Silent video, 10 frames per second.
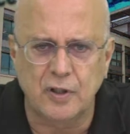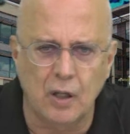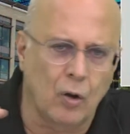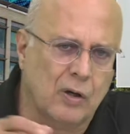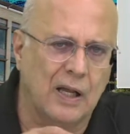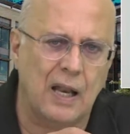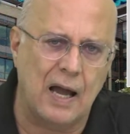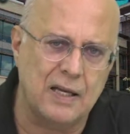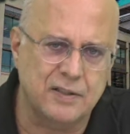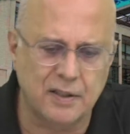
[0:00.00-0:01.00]

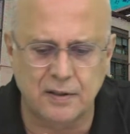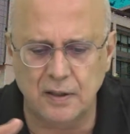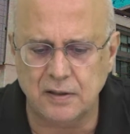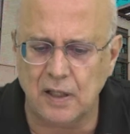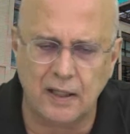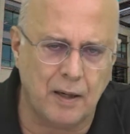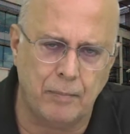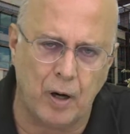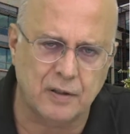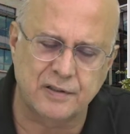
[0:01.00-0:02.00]
delocalized, it's like a
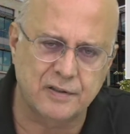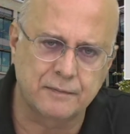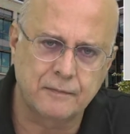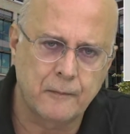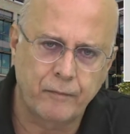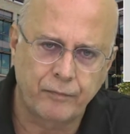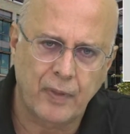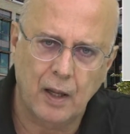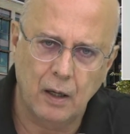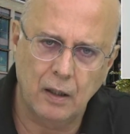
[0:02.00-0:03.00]
box.
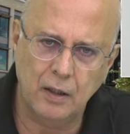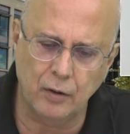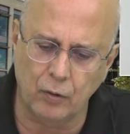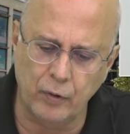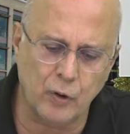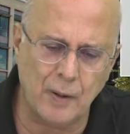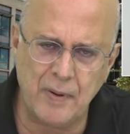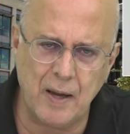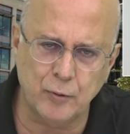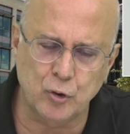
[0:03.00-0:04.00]
You know, we're going to
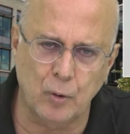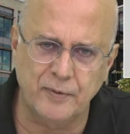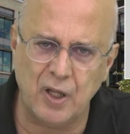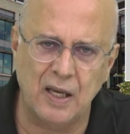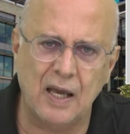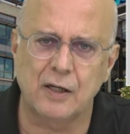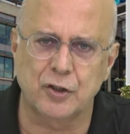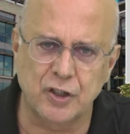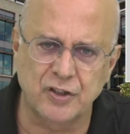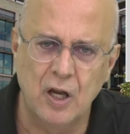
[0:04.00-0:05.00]
be able to obtain
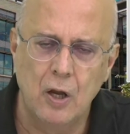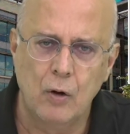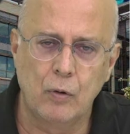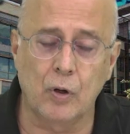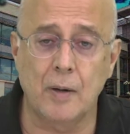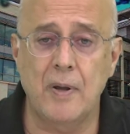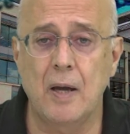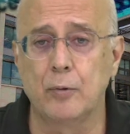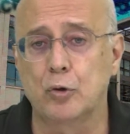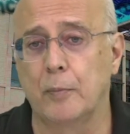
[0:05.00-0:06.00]
energies. We're going to be
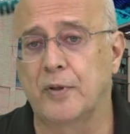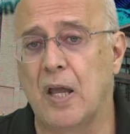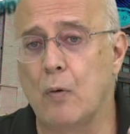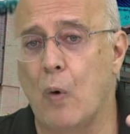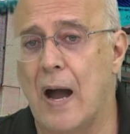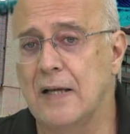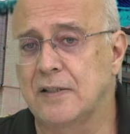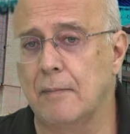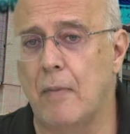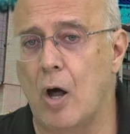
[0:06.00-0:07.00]
able to obtain why
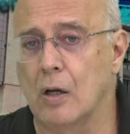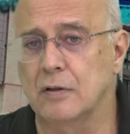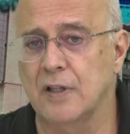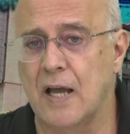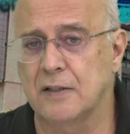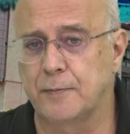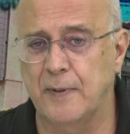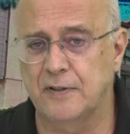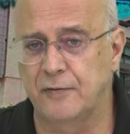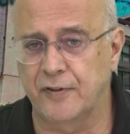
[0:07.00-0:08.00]
some molecules have
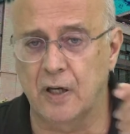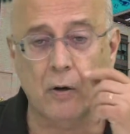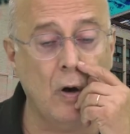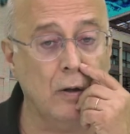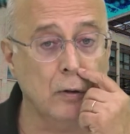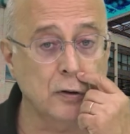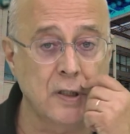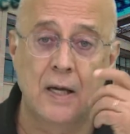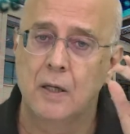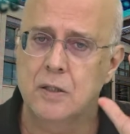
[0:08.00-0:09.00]
specific
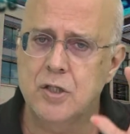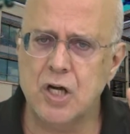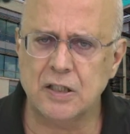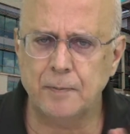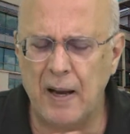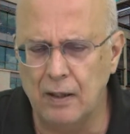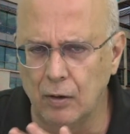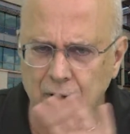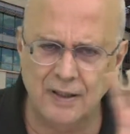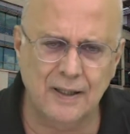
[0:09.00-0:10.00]
colors just by
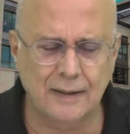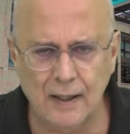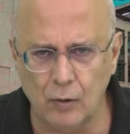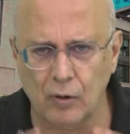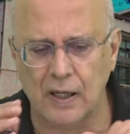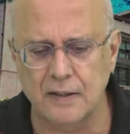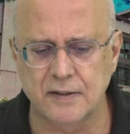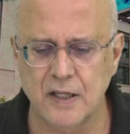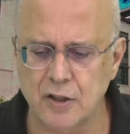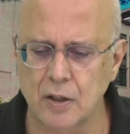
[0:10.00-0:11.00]
looking at the
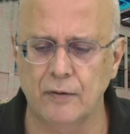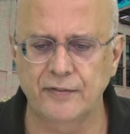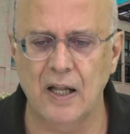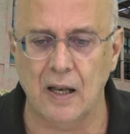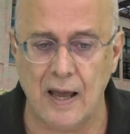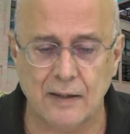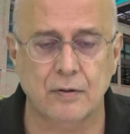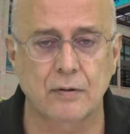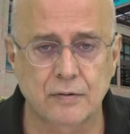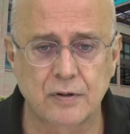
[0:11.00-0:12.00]
delocalization of the
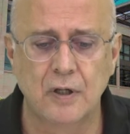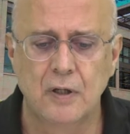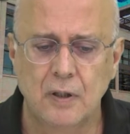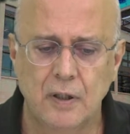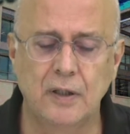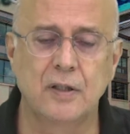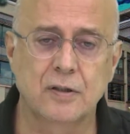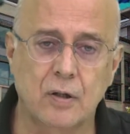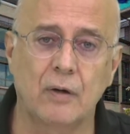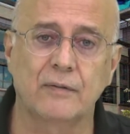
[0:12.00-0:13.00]
electrons in
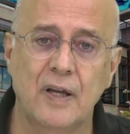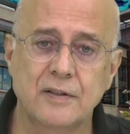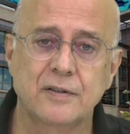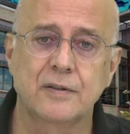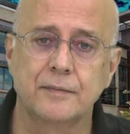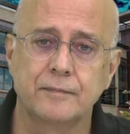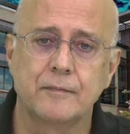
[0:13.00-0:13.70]
this contest.